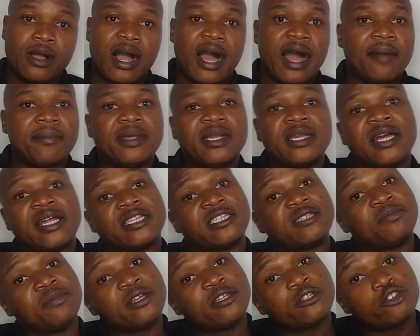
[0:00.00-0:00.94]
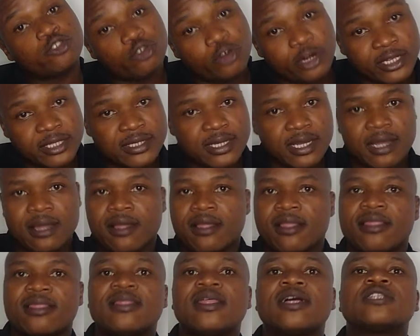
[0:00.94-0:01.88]
I'm an administrator.
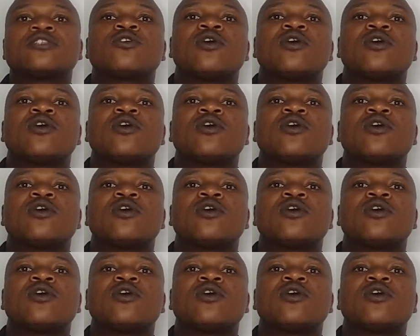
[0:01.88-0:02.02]
That's